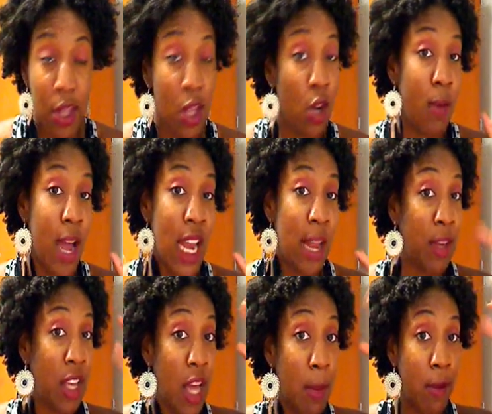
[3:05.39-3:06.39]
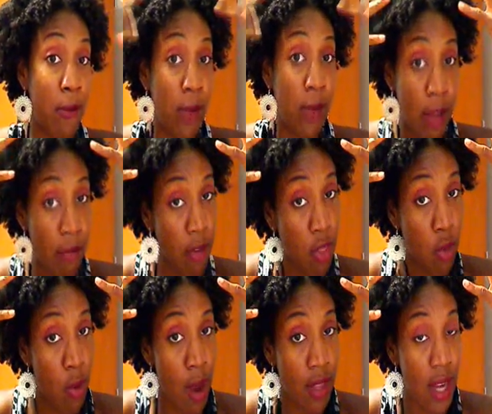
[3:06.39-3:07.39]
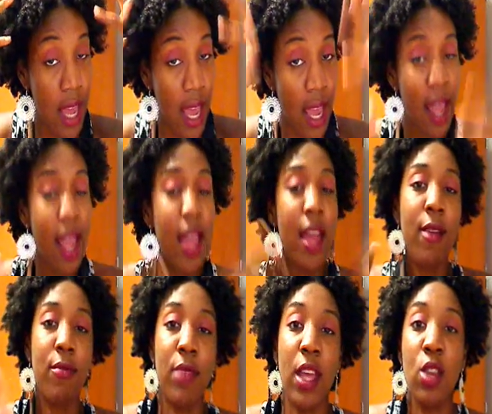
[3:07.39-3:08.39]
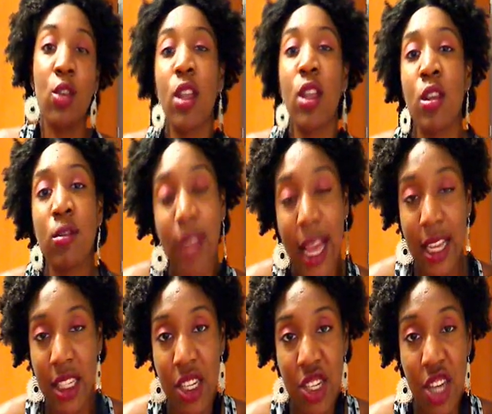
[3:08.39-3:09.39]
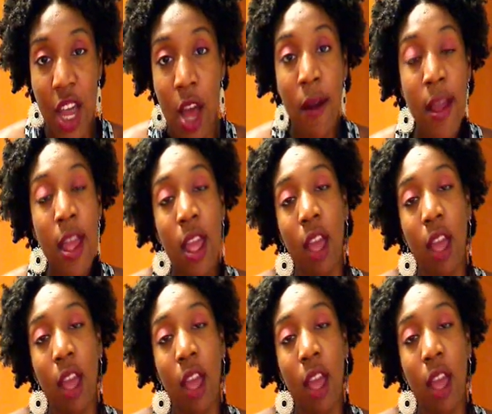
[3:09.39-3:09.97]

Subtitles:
but you don't mind it becoming fluffy throughout the day, then you can use flaxseed gel.